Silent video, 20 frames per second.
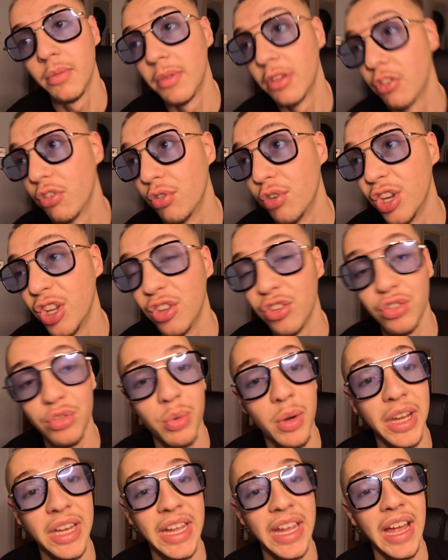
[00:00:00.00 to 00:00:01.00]
It's already on
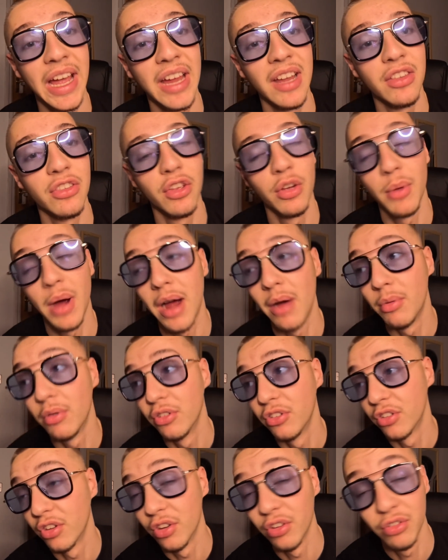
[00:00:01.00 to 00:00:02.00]
20k in 2
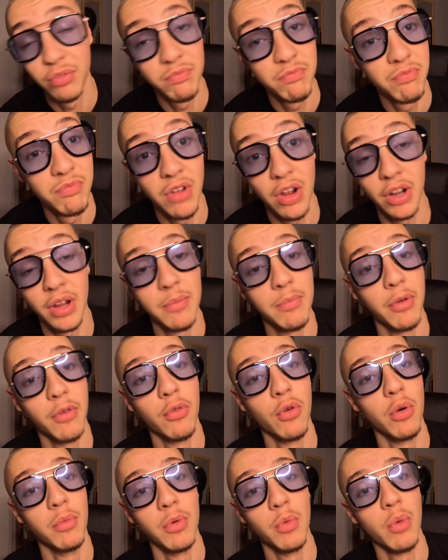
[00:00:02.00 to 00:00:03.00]
hours, so it's fucking
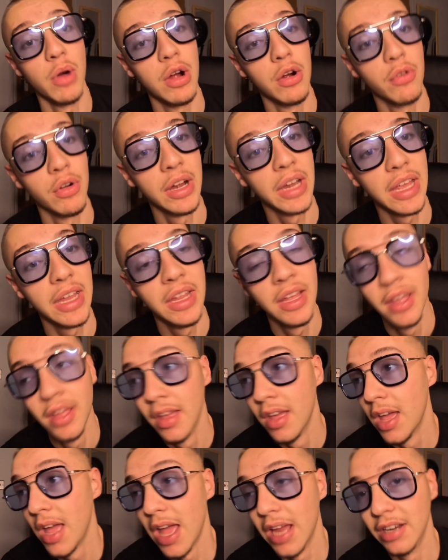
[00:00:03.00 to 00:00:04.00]
performing well already.
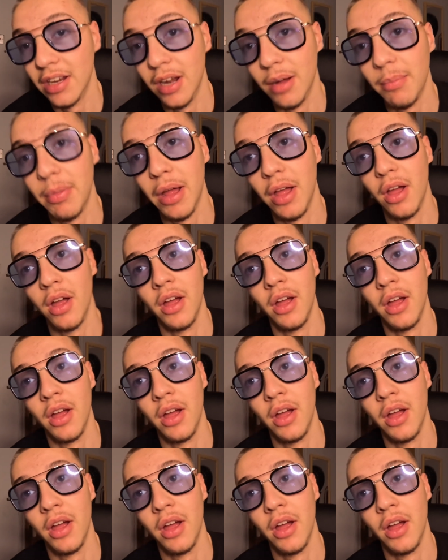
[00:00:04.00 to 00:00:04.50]
Ended up,